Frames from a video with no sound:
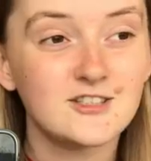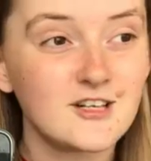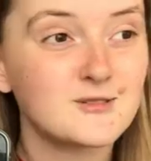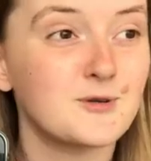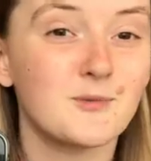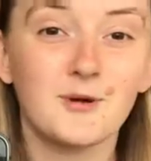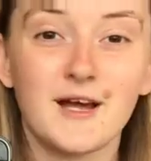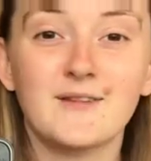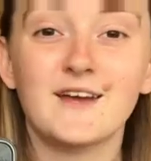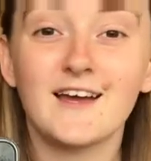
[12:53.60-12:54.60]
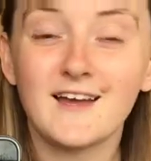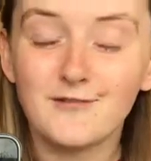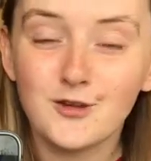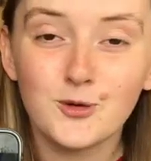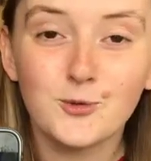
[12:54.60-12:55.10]
just want to put out there,
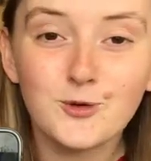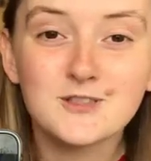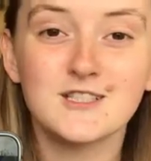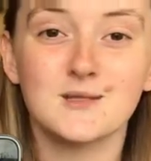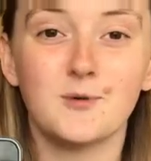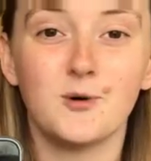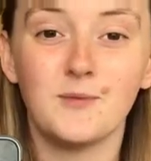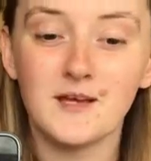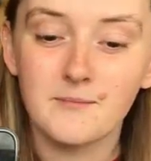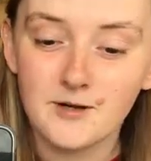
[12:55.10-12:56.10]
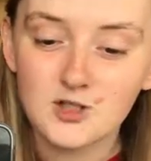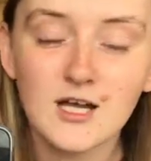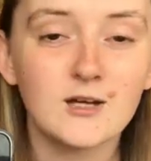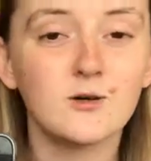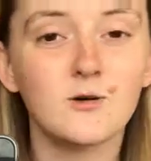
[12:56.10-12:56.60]
if you want to support me, my
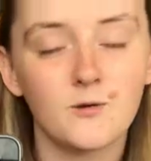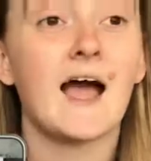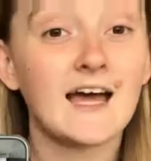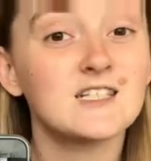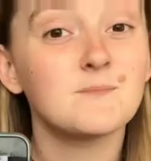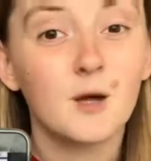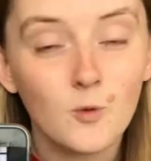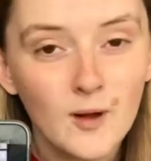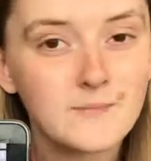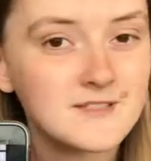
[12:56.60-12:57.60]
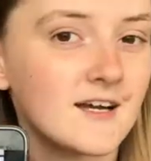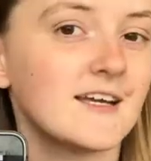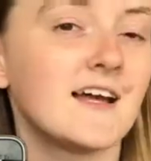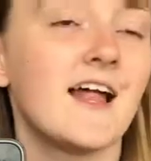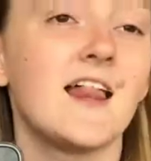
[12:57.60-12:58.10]
channel and my
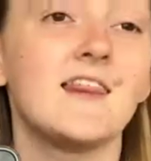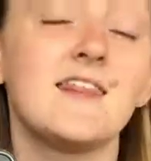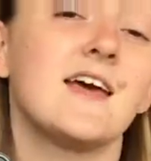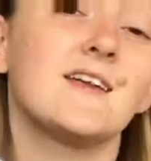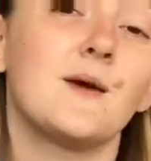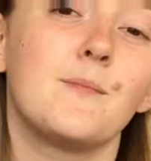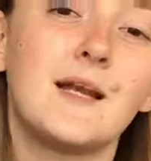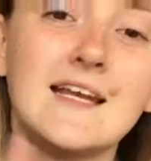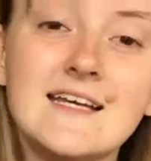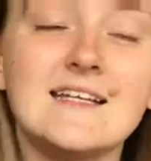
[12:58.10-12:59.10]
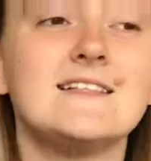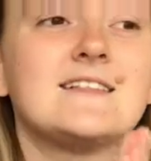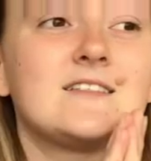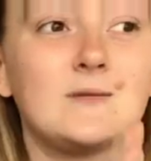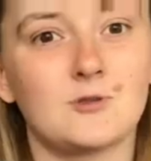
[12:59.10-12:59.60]
website, then
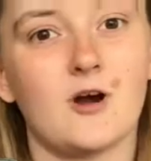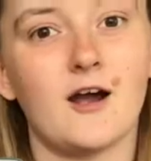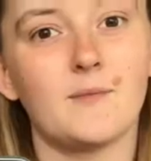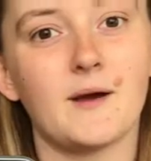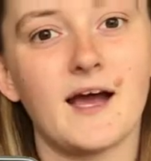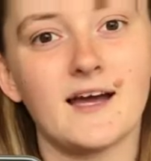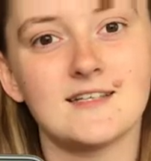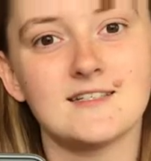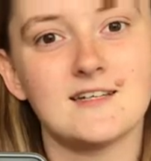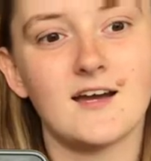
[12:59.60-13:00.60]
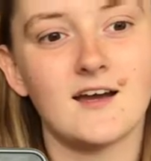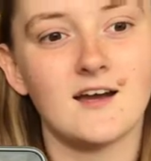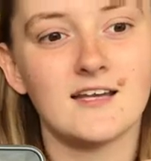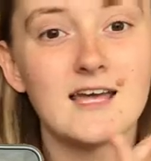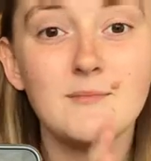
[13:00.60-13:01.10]
please subscribe and
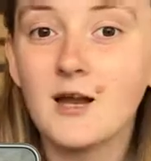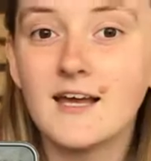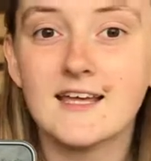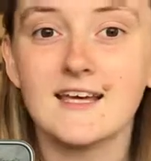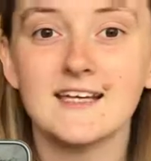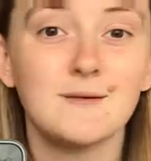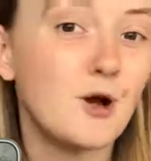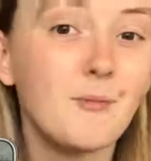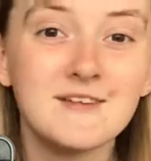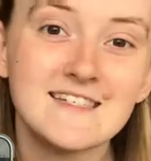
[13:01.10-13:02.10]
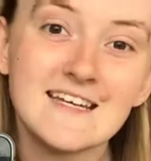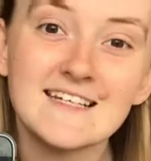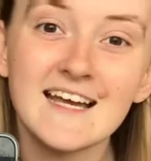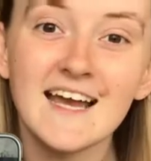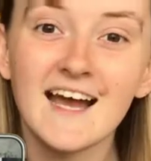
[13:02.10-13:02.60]
keep liking, keep
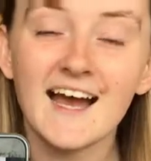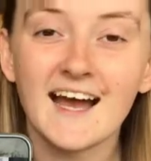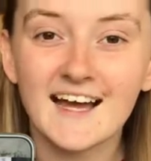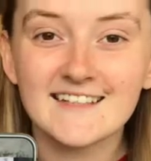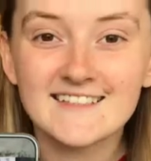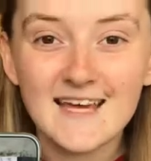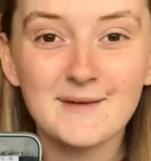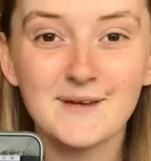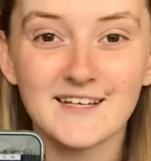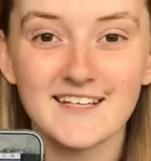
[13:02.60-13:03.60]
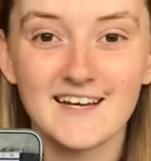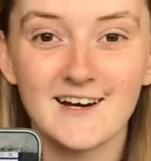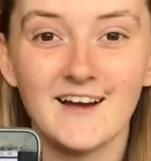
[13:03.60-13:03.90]
commenting, and keep getting